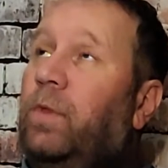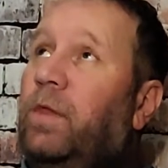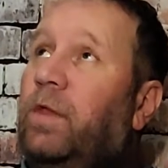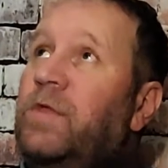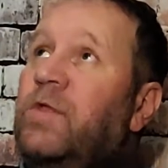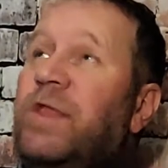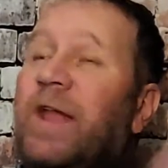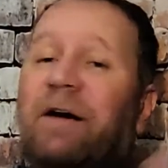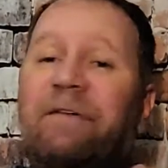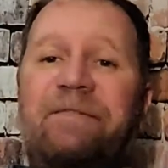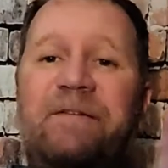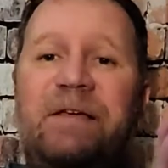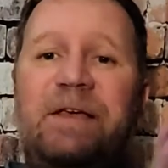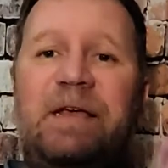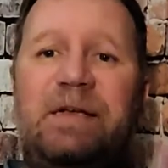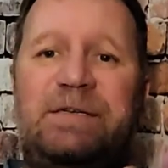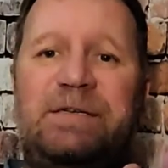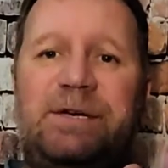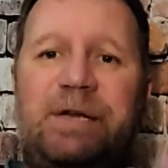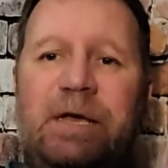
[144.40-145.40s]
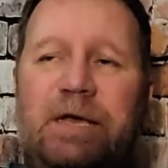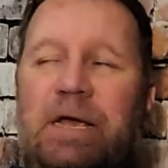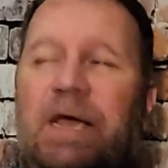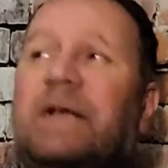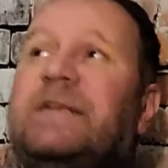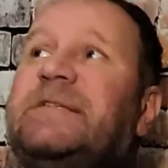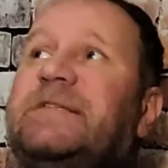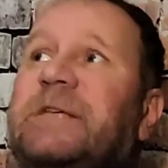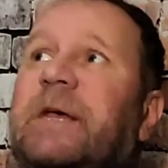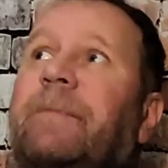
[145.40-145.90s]
Nothing yesterday,
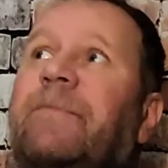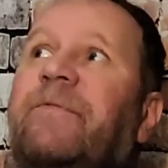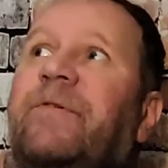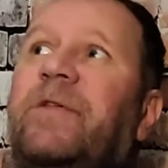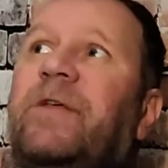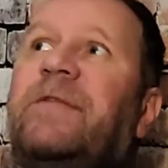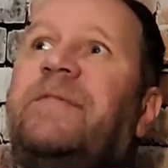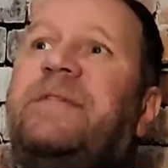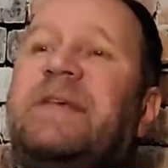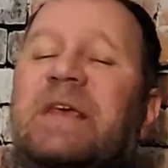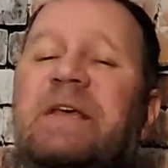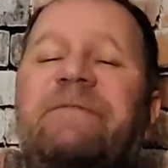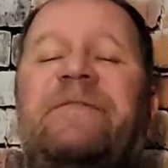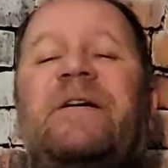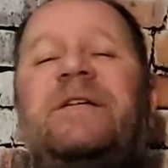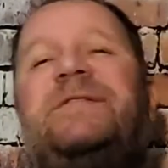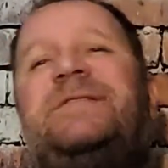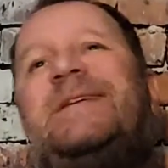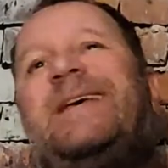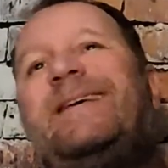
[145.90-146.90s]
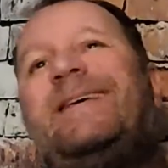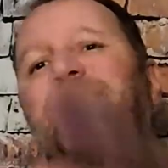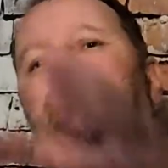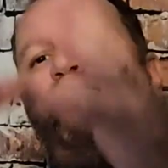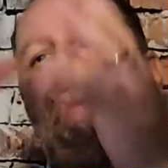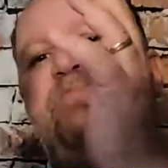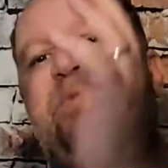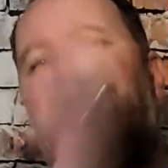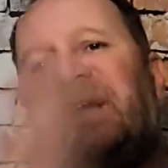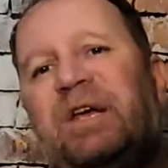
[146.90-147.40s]
except for the defense in
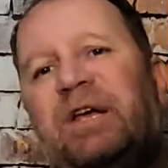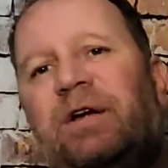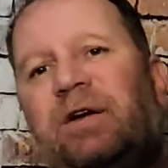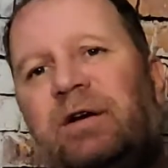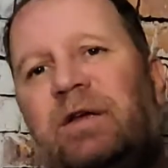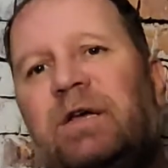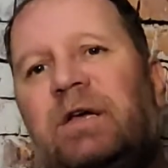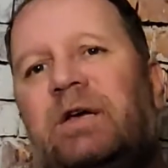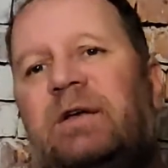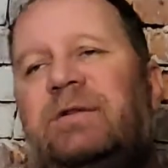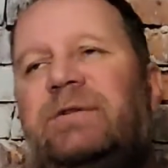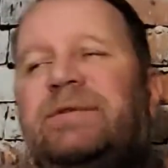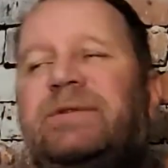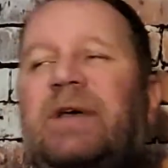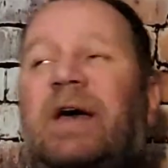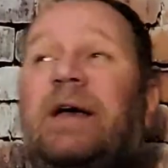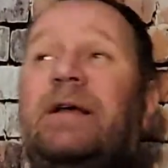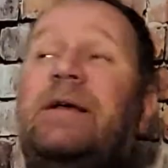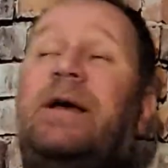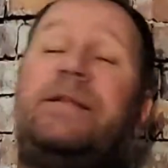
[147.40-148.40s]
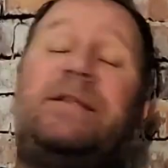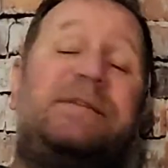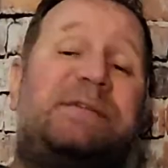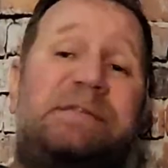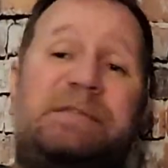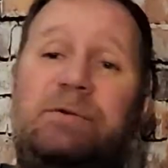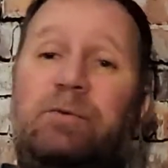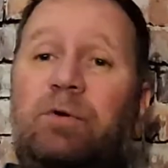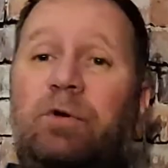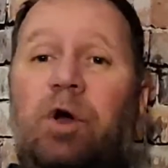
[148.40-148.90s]
periods. This
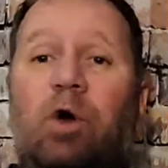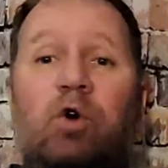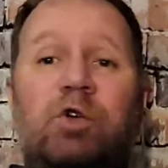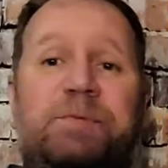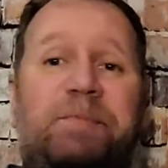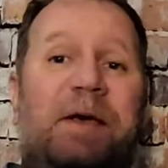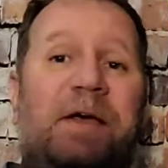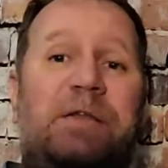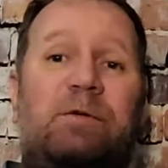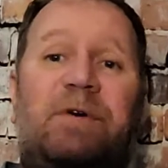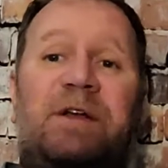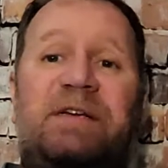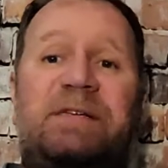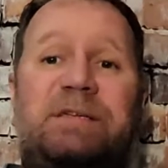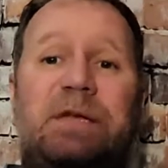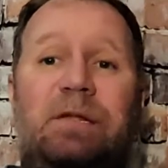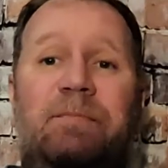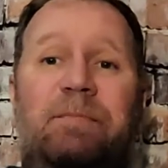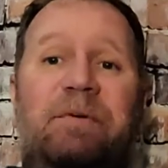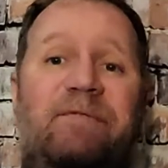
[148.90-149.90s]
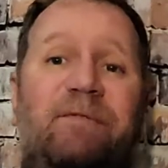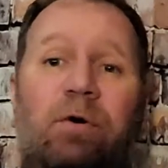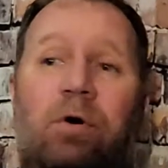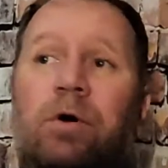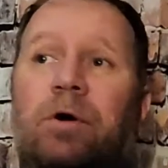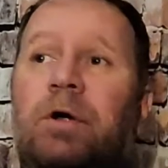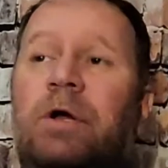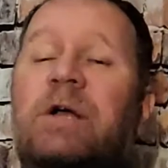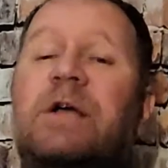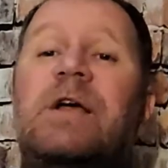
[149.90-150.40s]
is what goes back to what I said
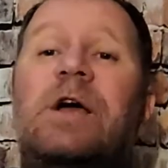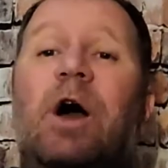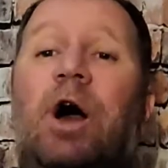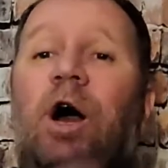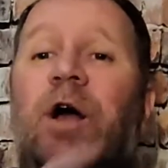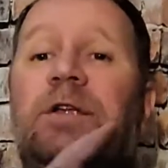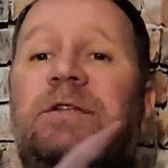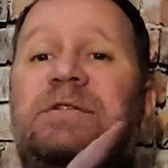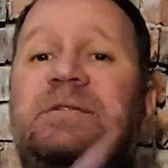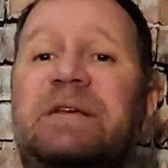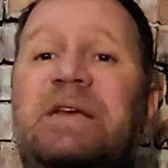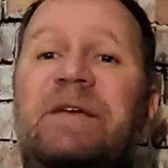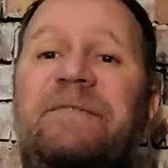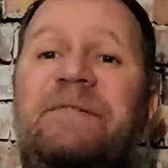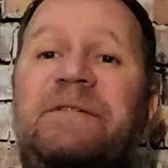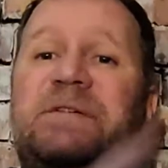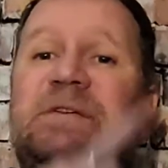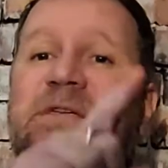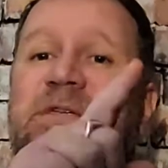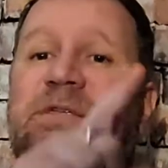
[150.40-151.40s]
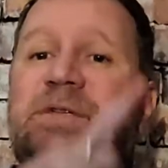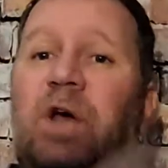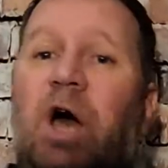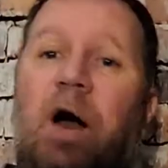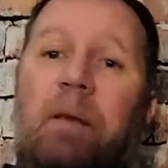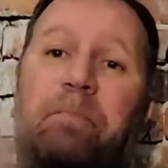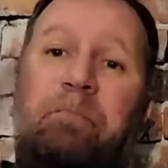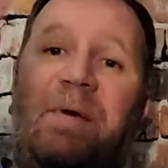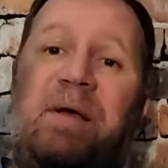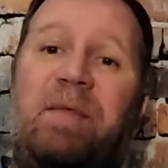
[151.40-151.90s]
before. Our defense is
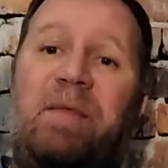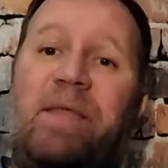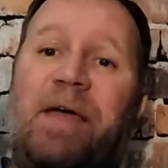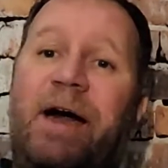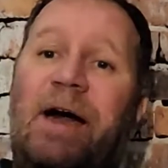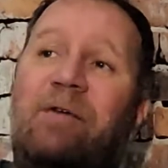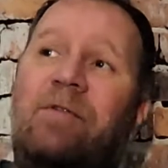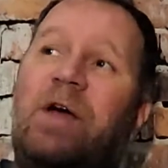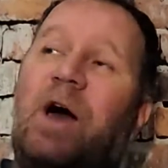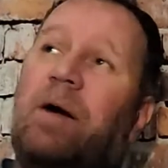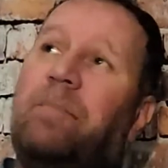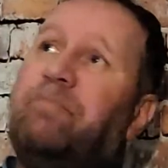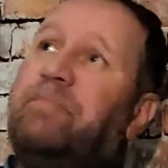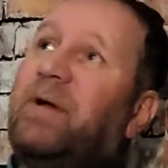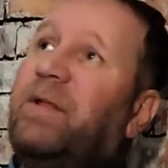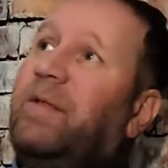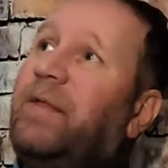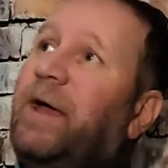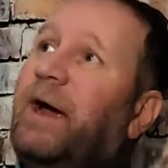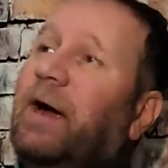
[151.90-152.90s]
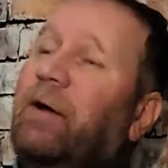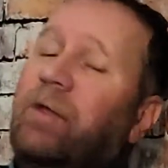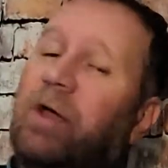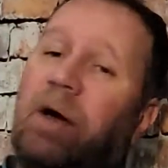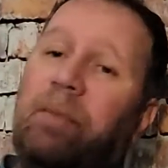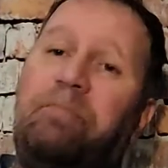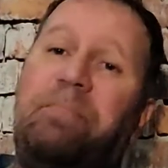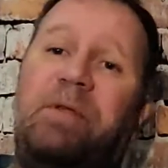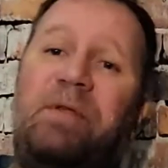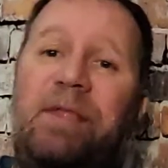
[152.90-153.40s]
up and down, up and down,
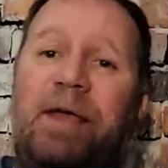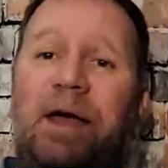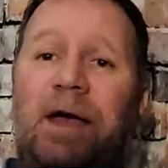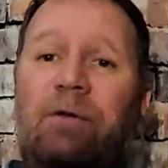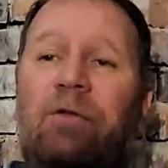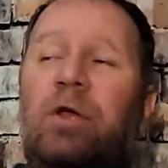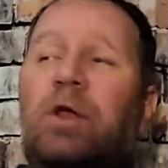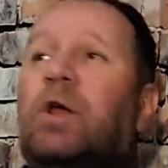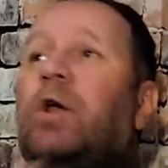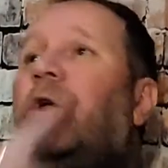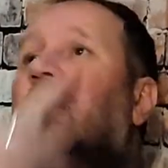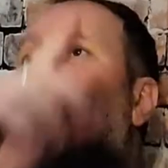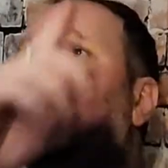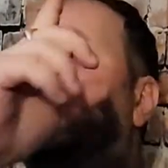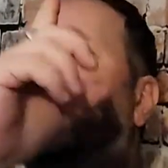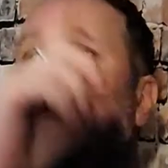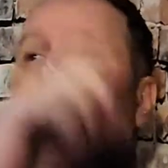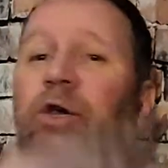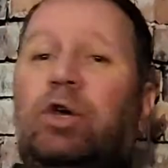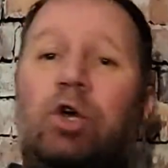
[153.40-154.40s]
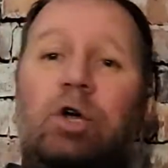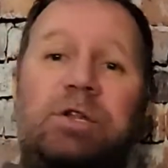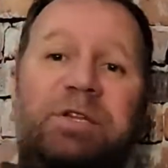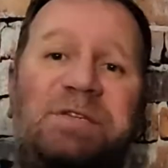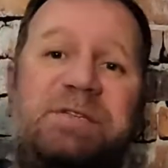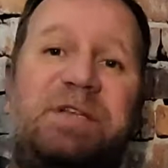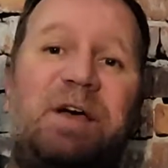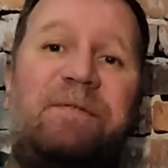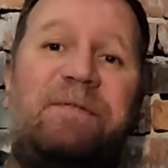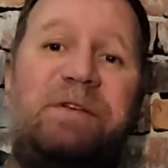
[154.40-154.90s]
up and down. The good
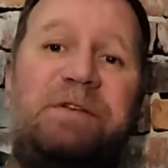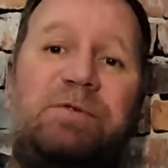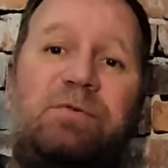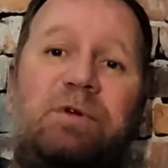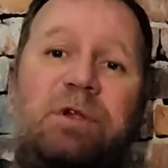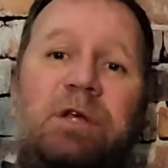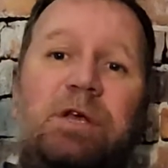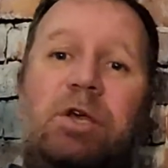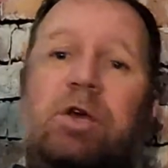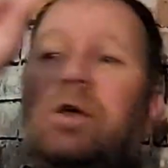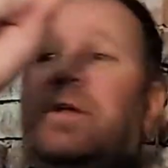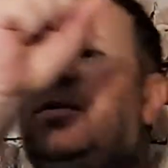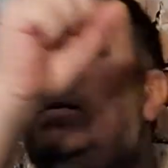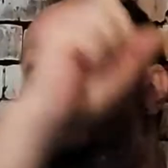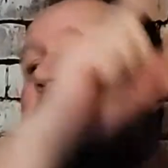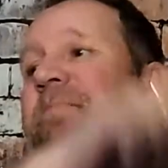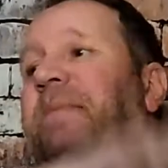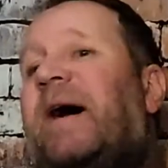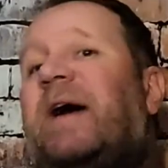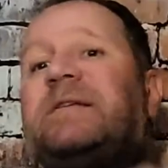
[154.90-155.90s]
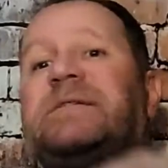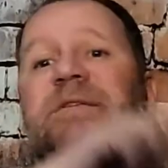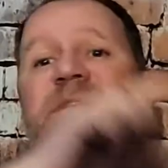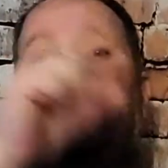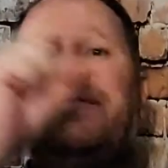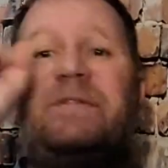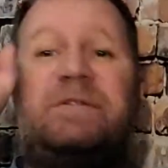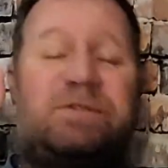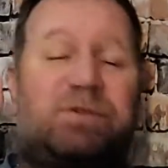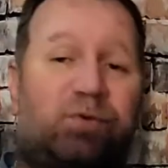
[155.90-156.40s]
stuff is really good. The bad
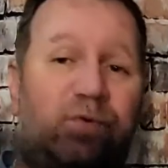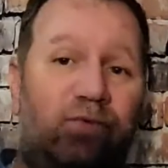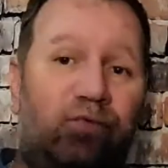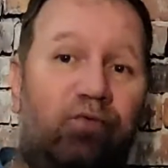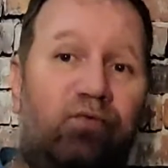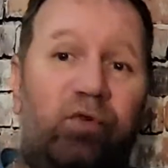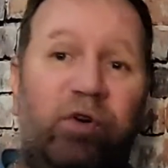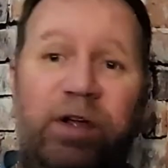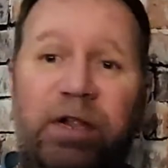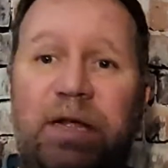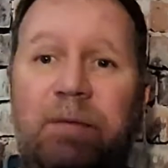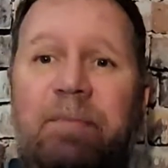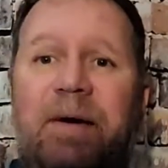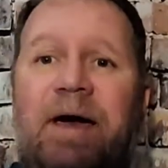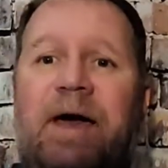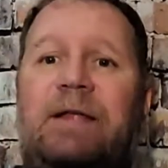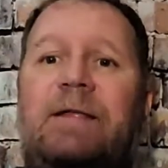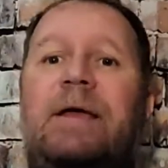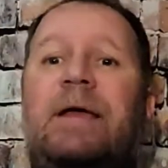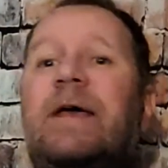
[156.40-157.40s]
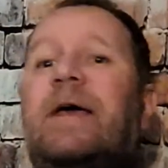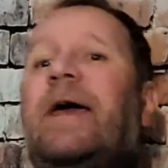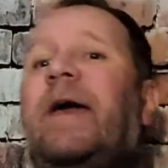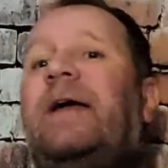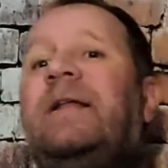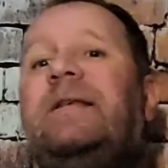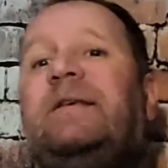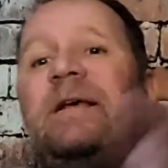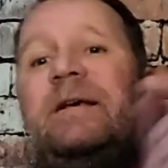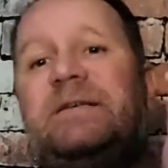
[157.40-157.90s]
stuff is really bad.
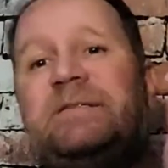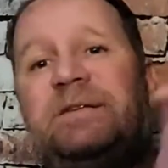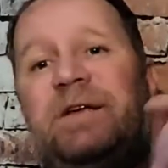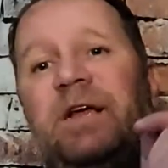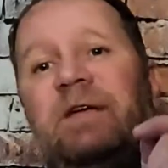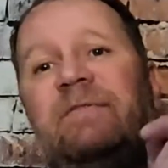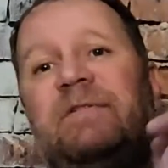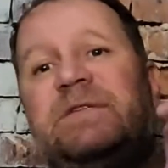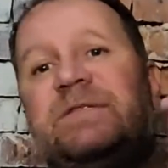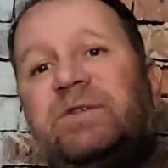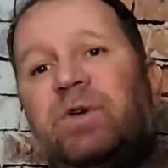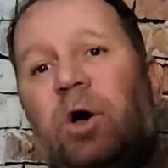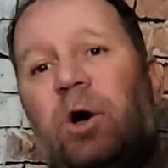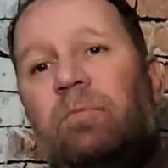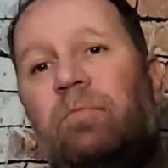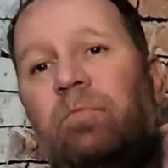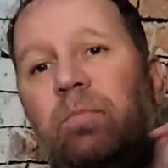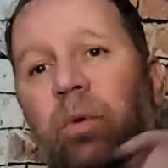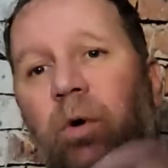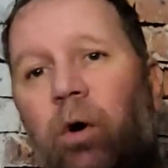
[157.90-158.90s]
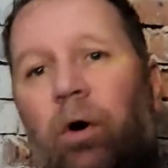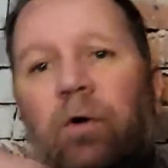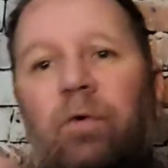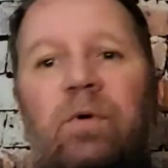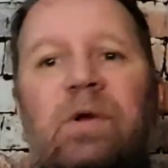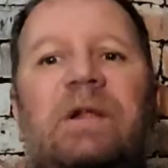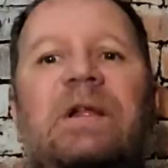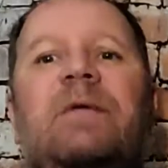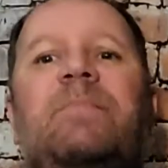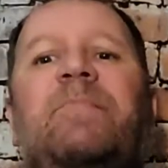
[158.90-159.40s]
And yesterday we saw more
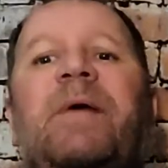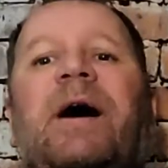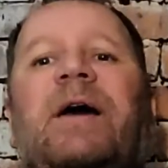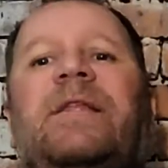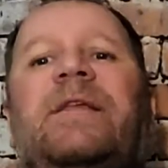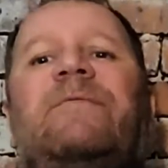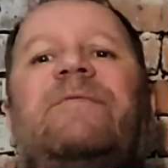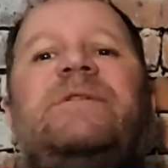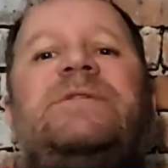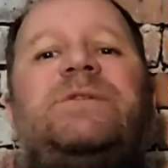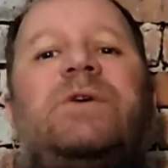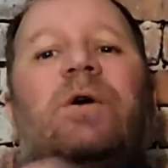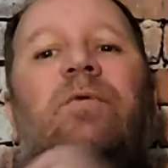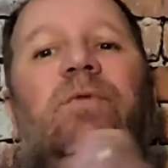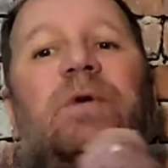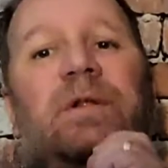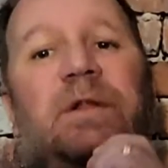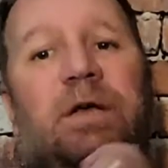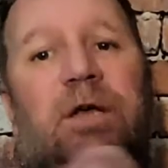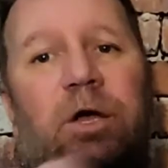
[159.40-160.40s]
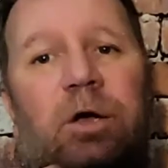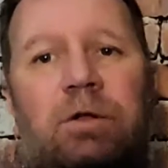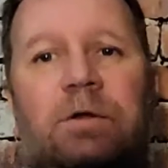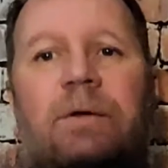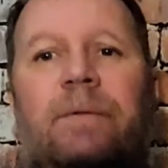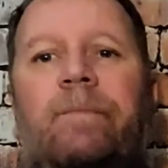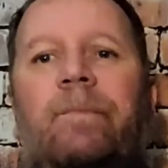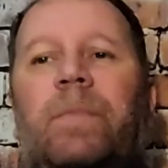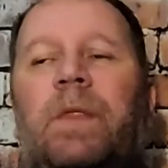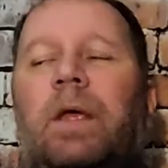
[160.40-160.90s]
really bad than we saw really good.